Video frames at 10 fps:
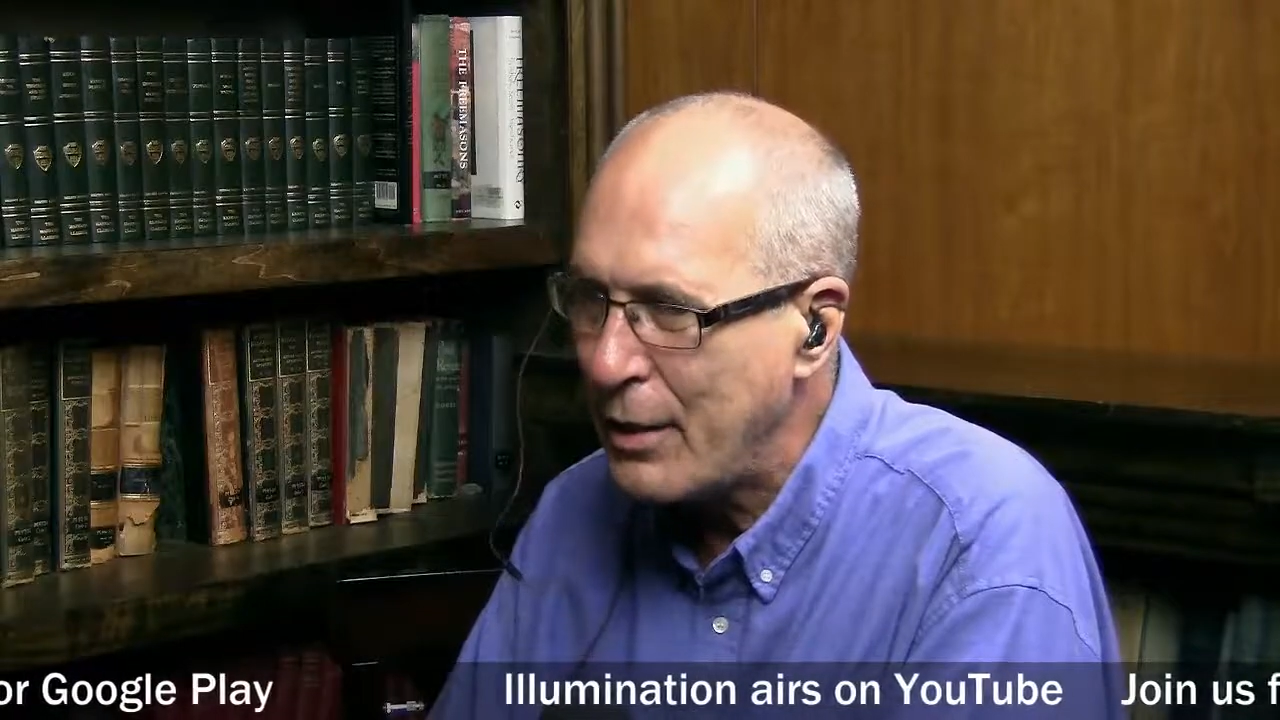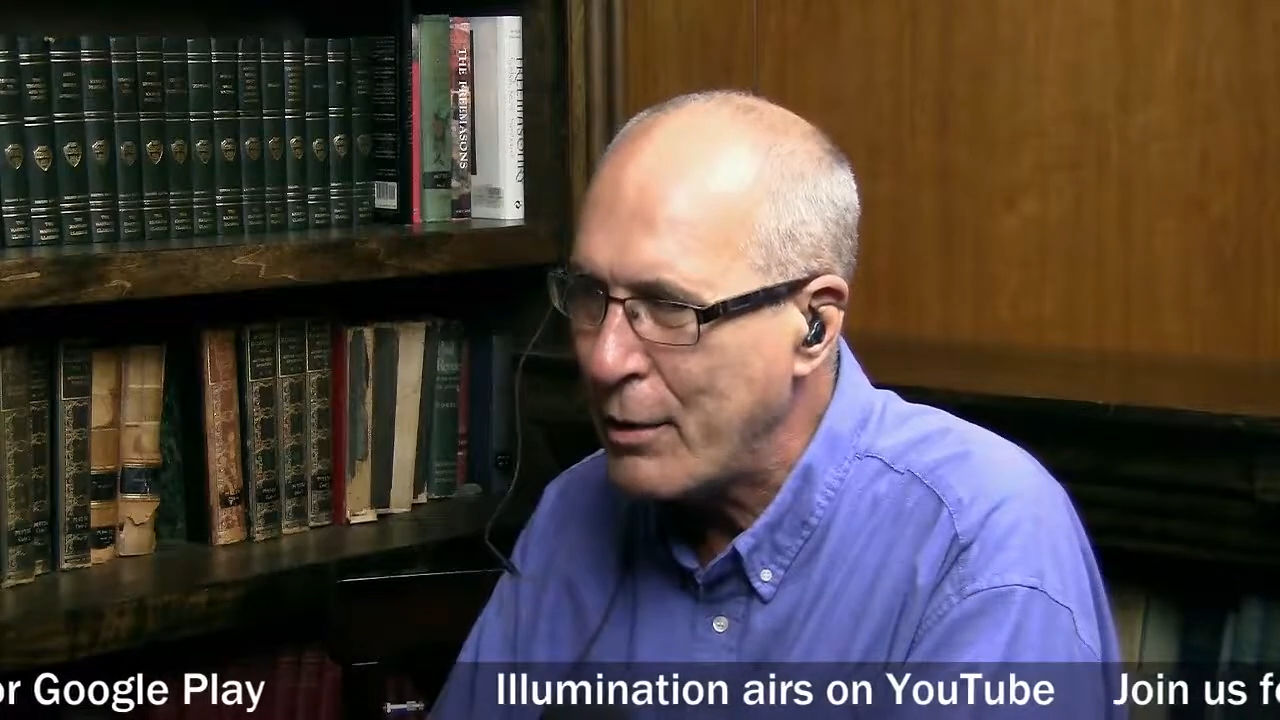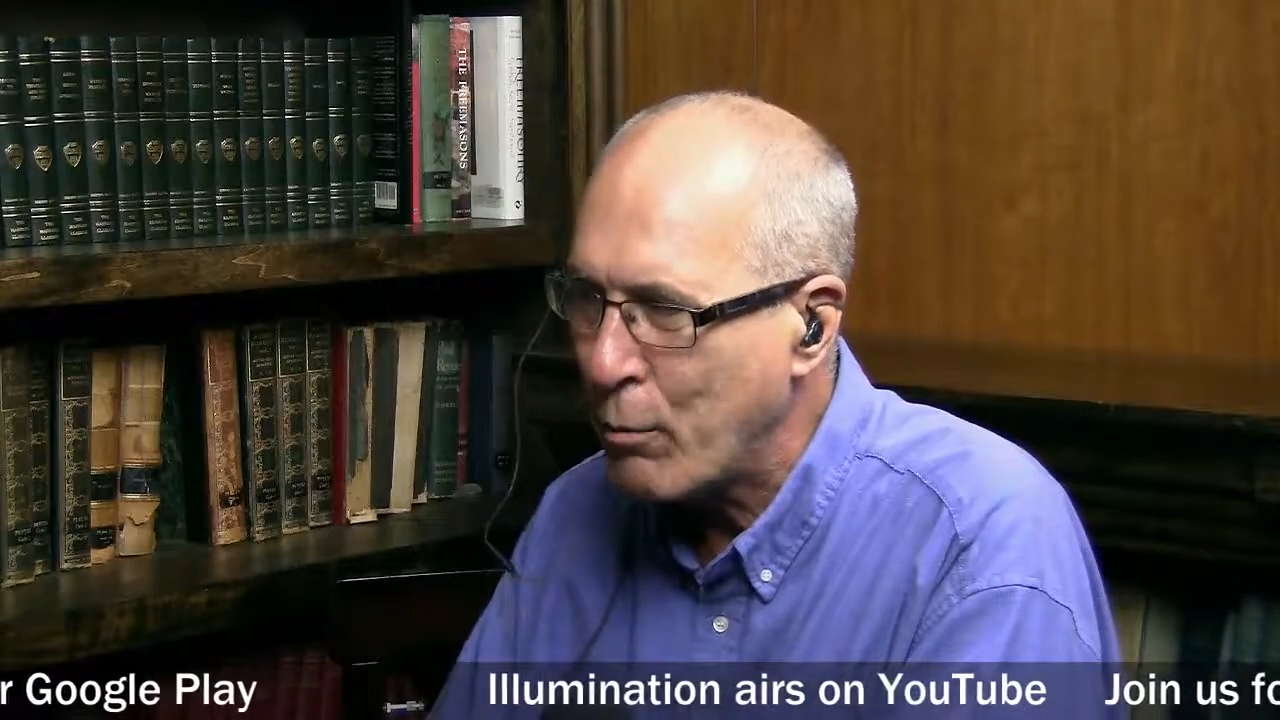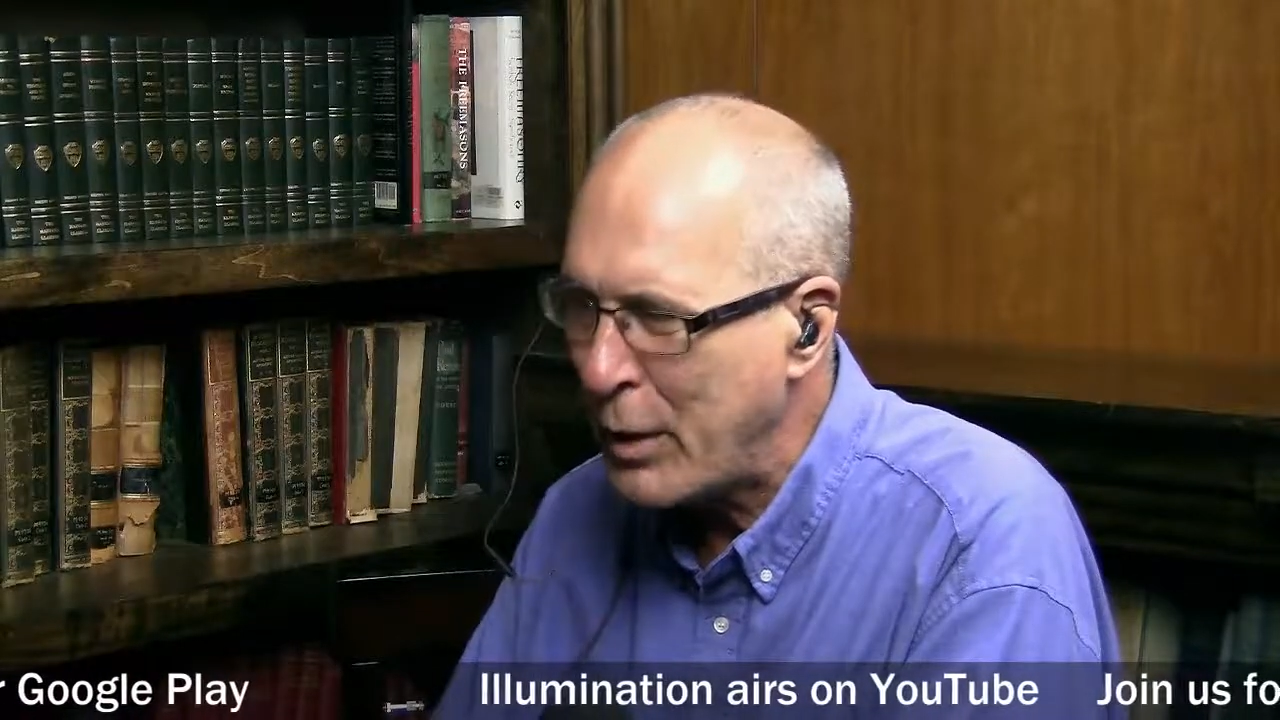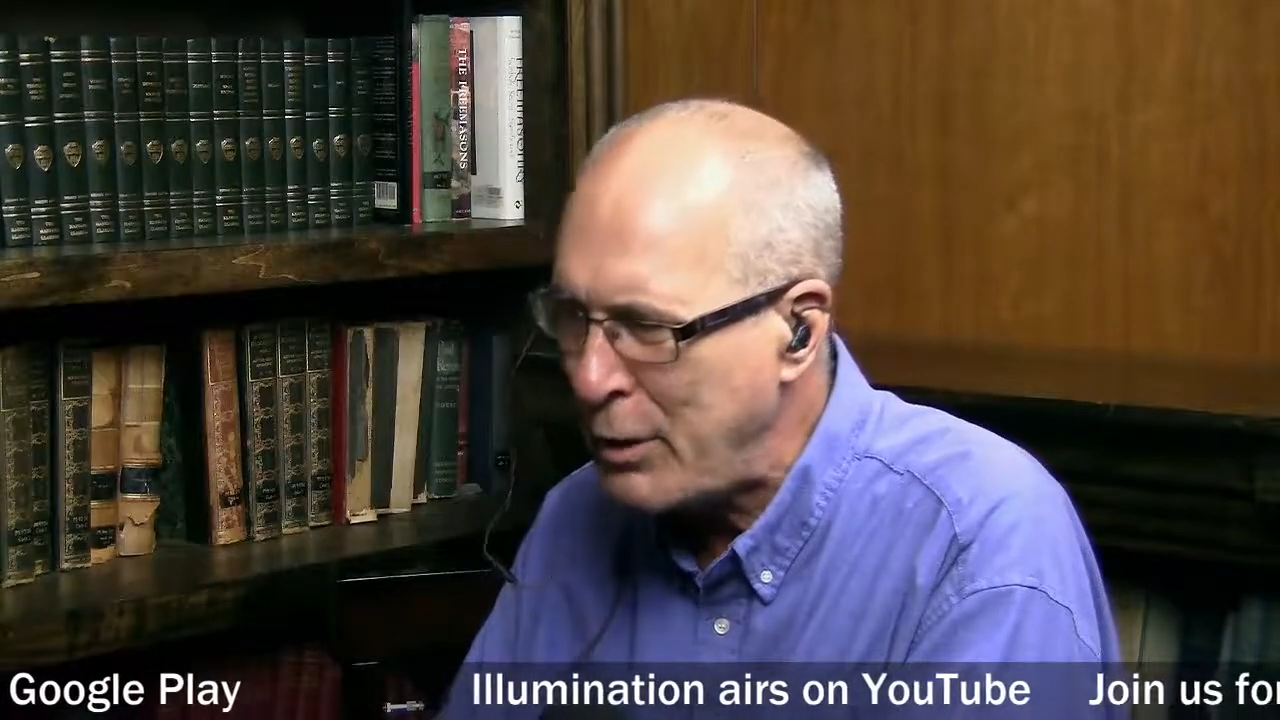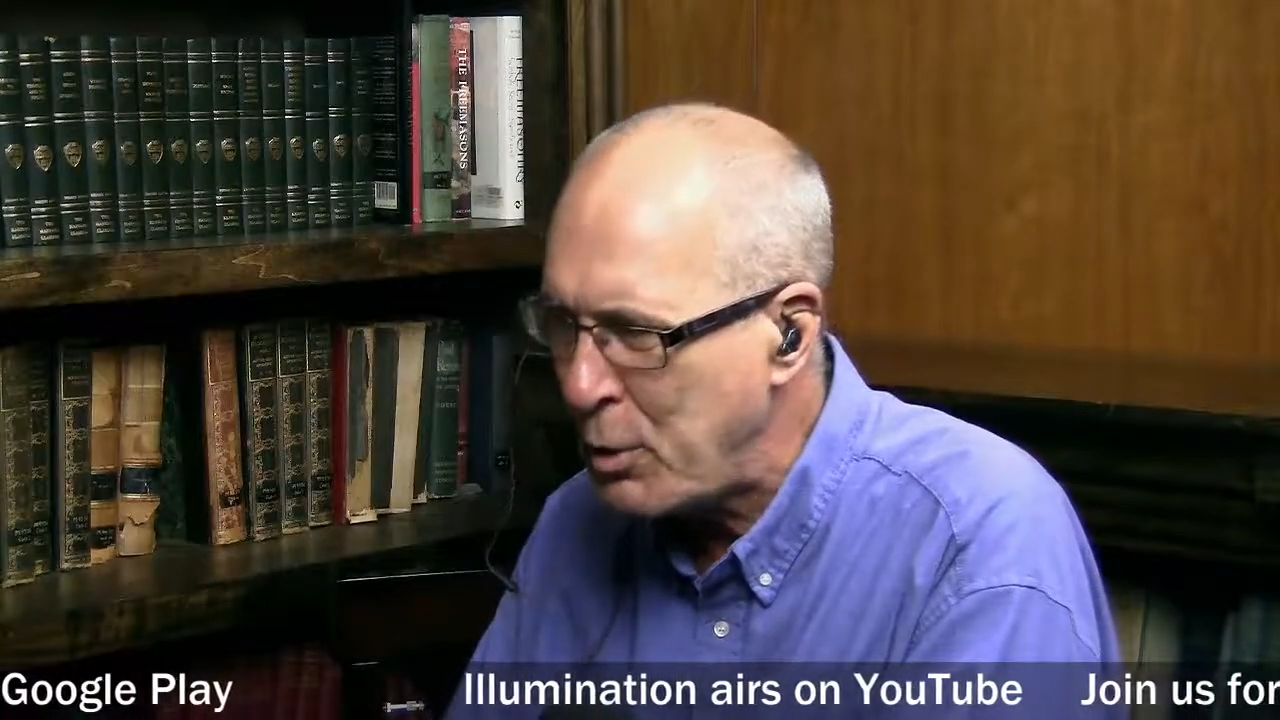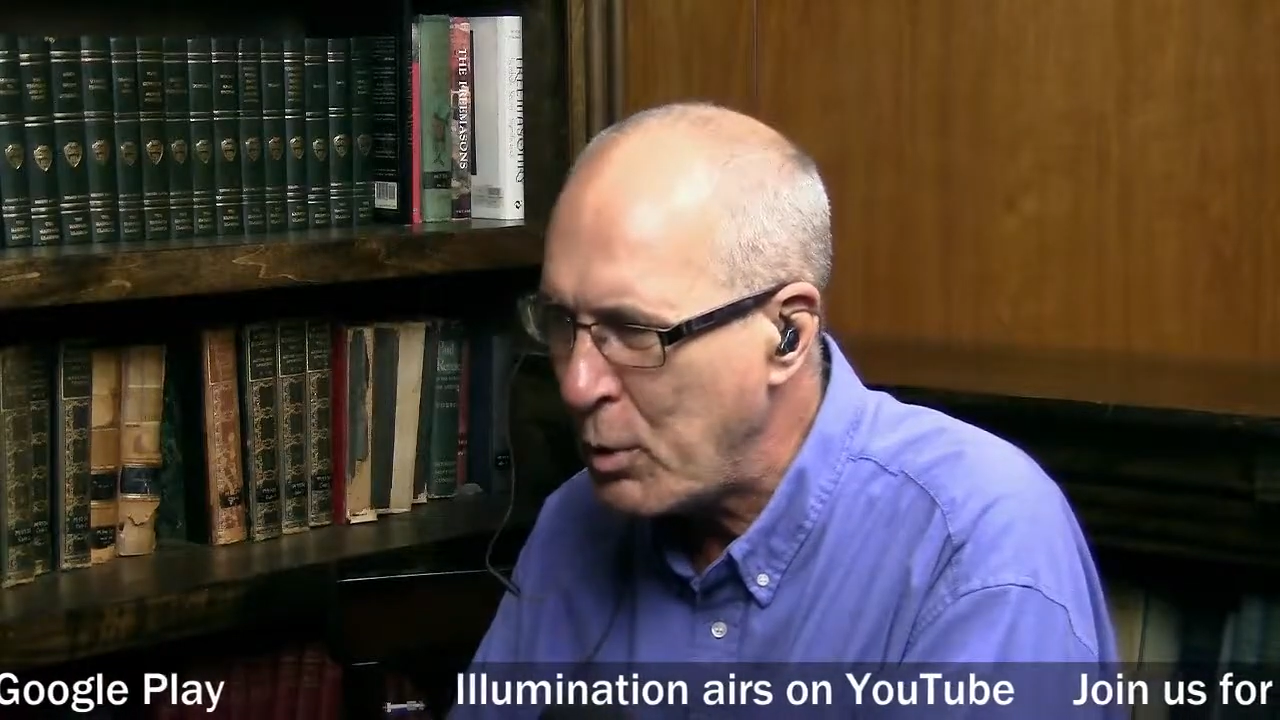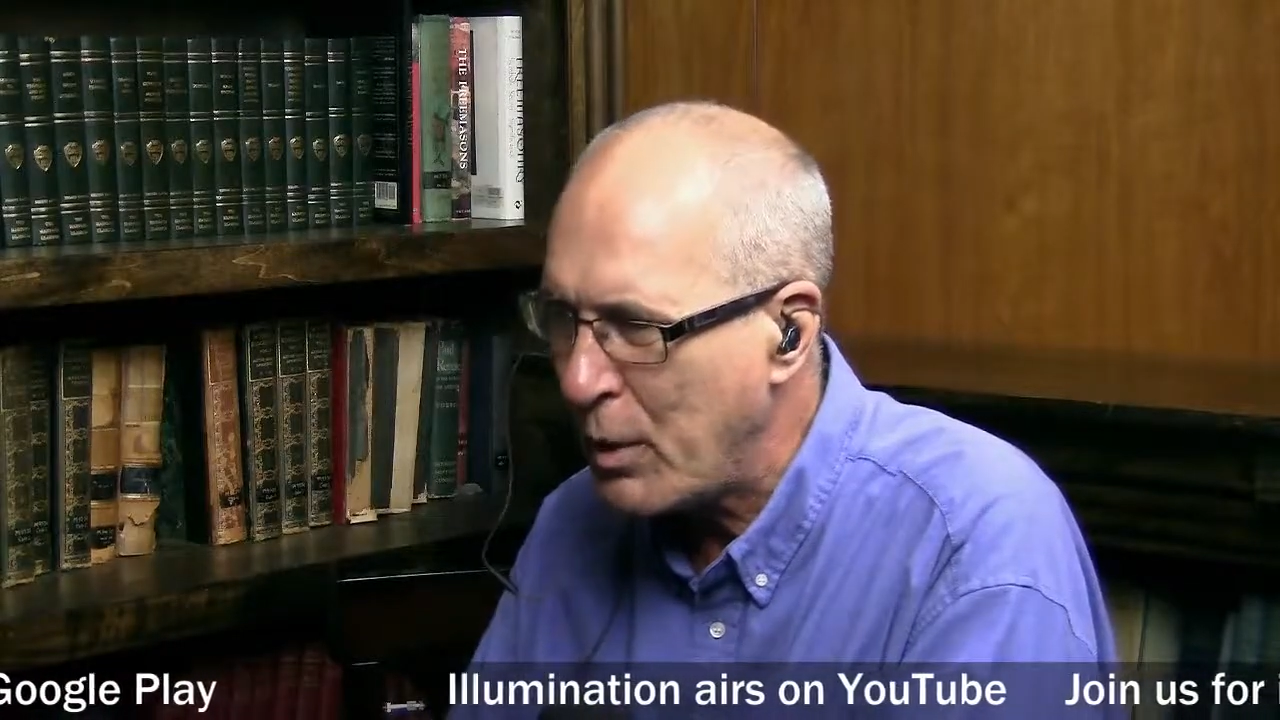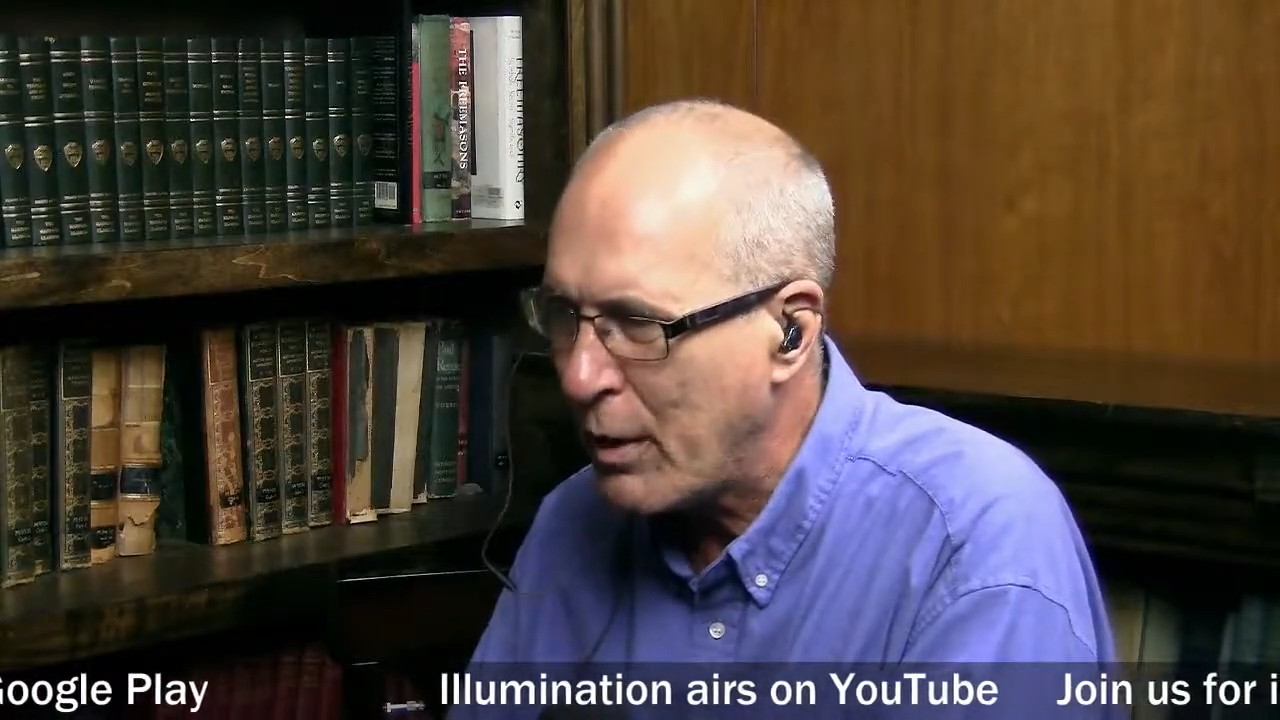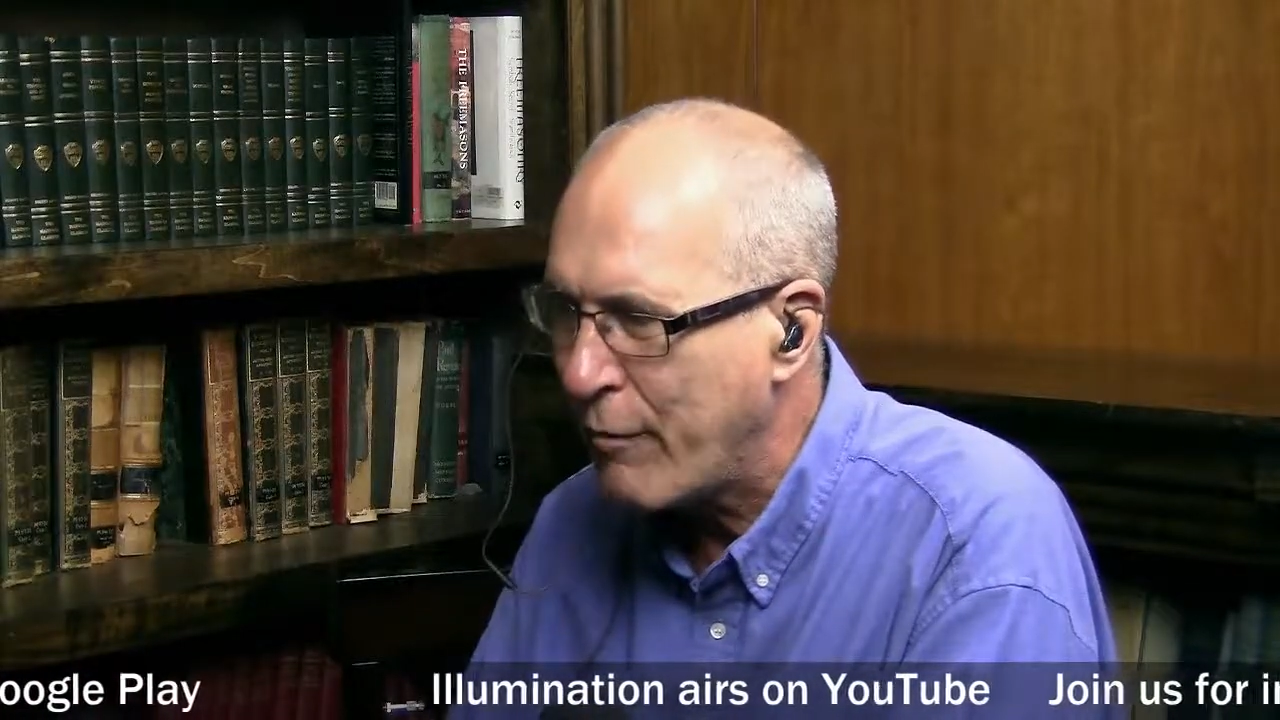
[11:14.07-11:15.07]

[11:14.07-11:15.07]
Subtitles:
the ritual of